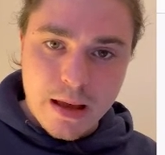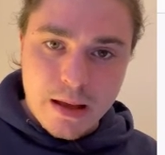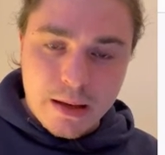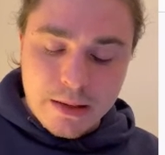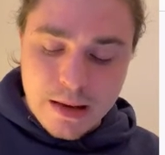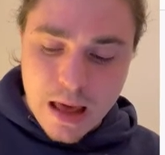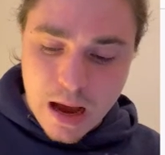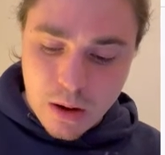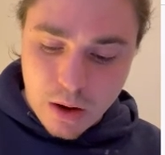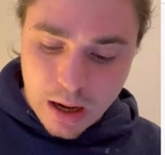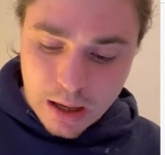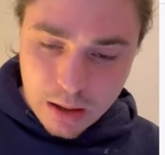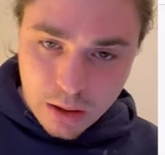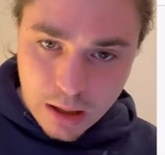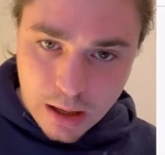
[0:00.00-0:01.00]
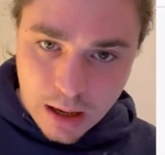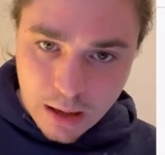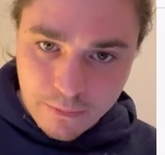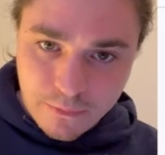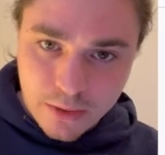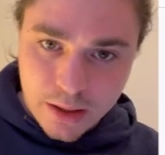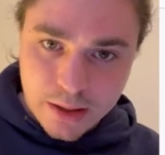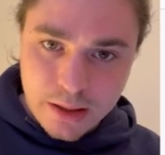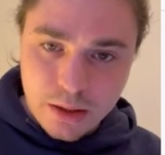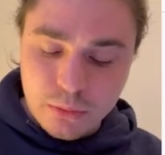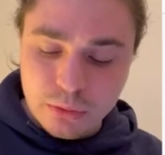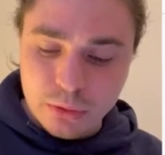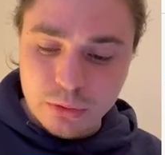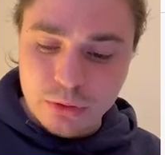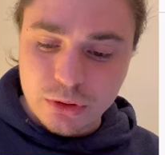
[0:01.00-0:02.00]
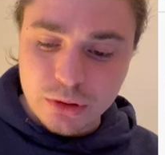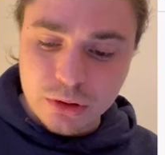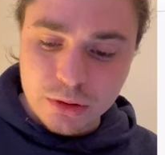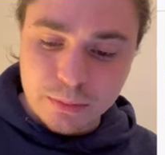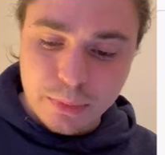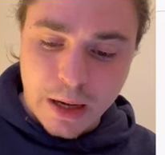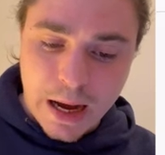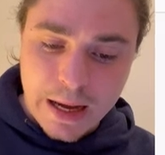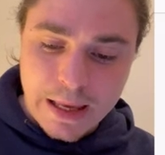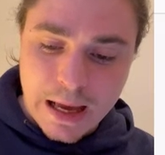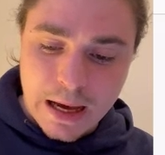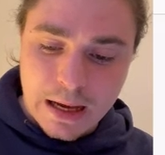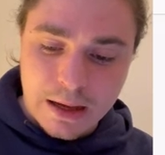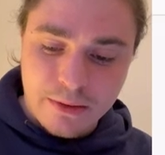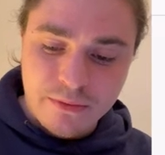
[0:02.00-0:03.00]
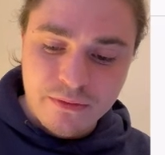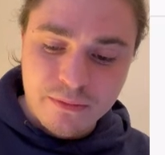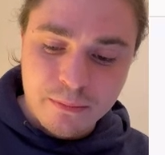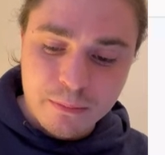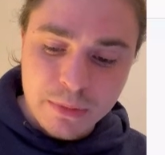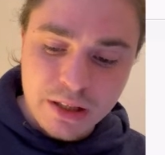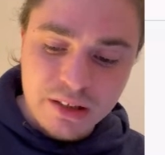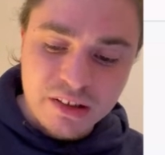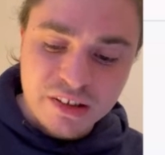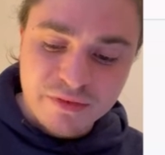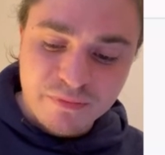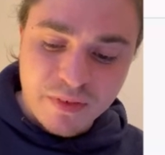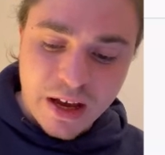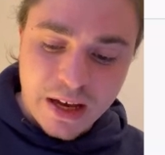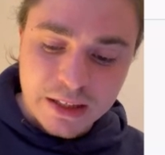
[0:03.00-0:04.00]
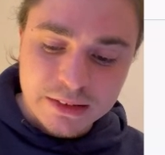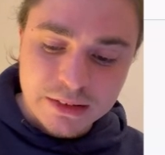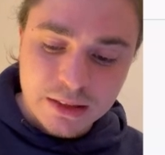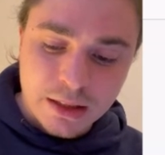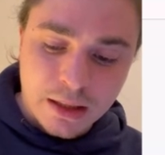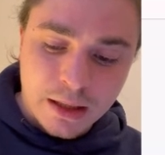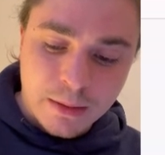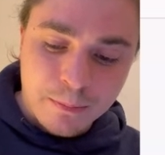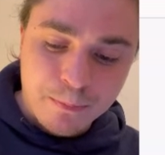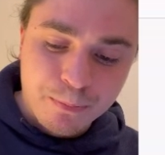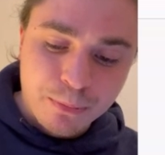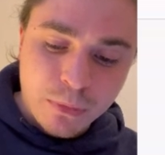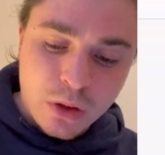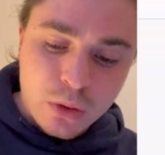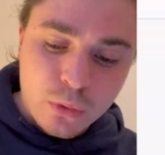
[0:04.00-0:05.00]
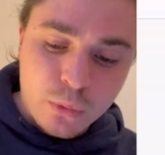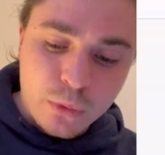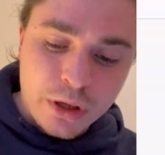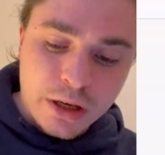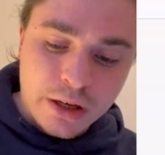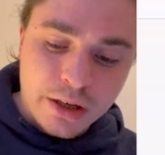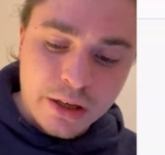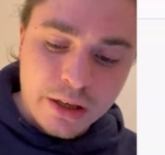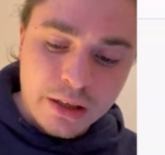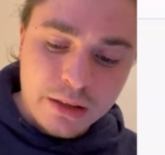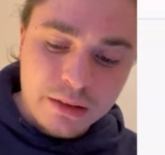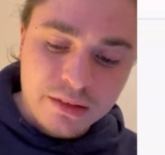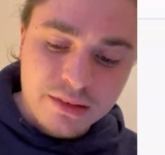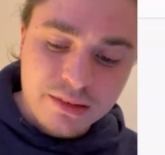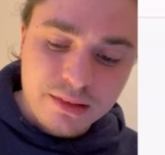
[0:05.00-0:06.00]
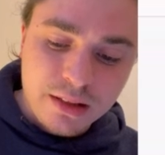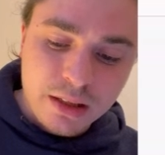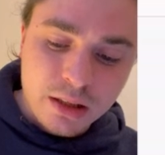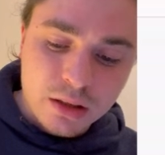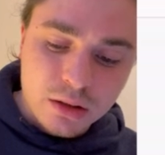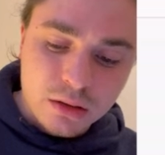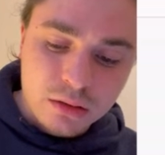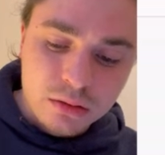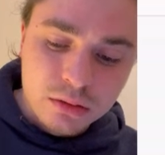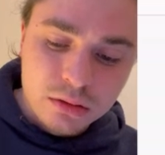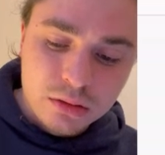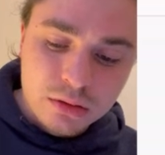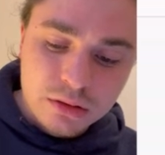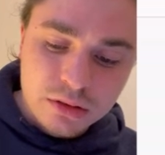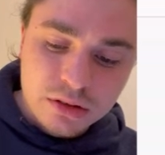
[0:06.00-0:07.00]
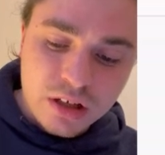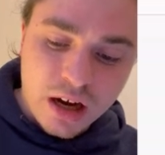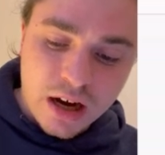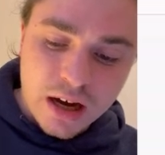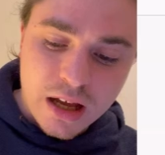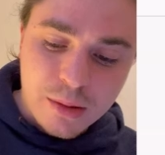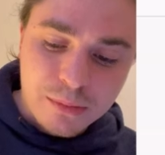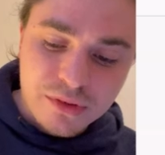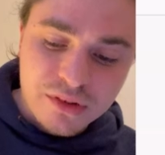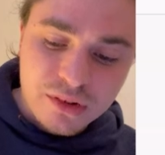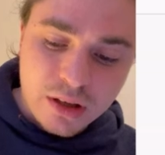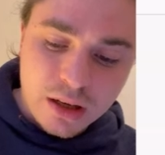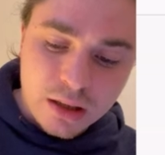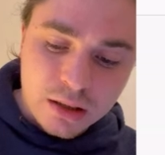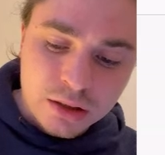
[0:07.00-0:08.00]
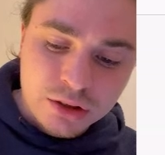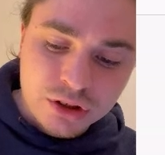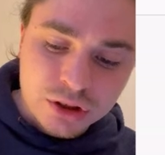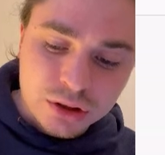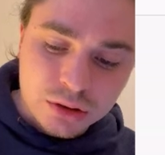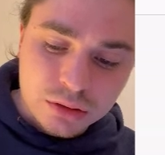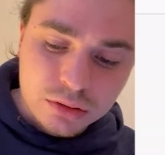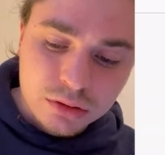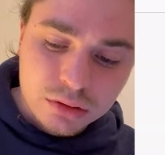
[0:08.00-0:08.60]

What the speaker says: Now, alpha equal to pi half means that we are in 0 times R2.